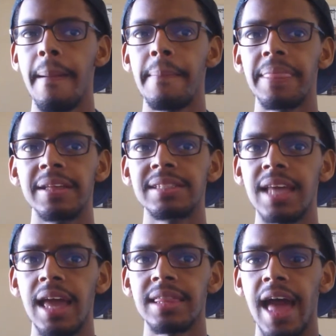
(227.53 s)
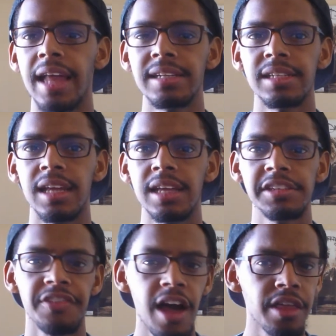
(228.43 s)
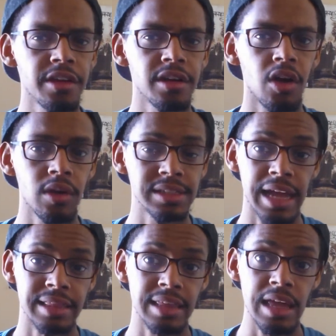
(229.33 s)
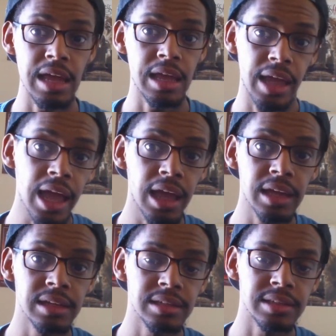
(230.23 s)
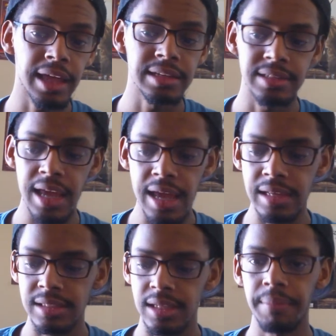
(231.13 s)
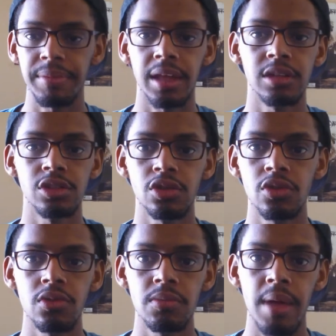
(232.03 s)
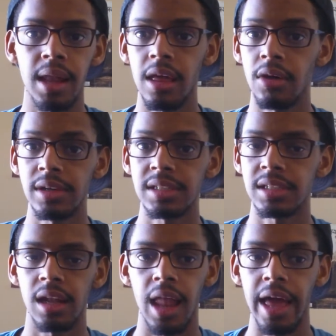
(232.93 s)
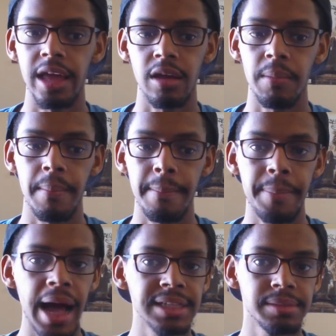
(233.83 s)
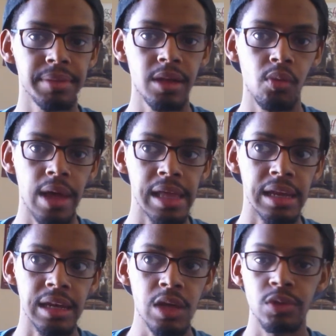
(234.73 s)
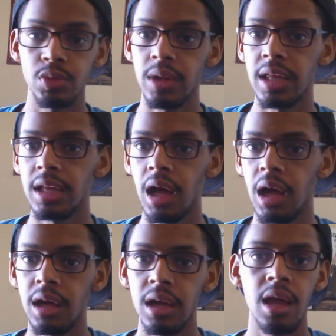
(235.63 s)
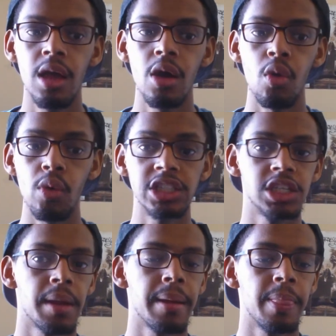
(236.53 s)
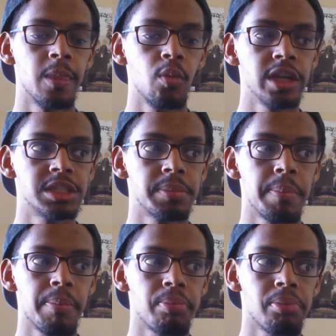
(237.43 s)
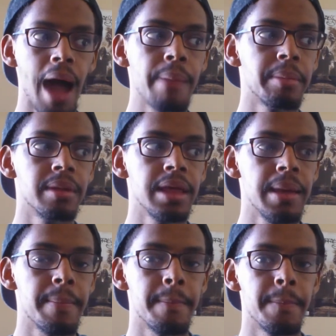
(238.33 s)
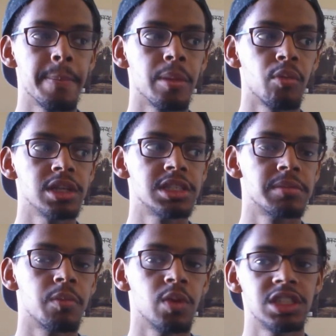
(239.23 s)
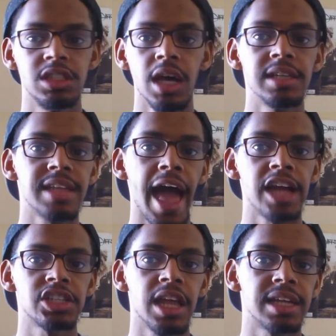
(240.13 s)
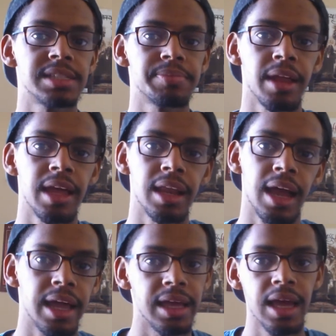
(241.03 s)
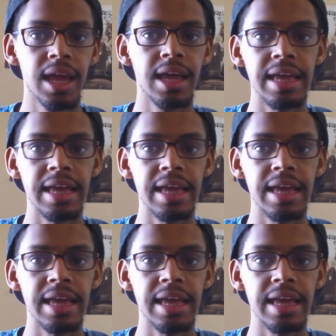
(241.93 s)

his father, or at least like the king, they did something to Meliodas, like possibly when he was really young, which does actually explain like his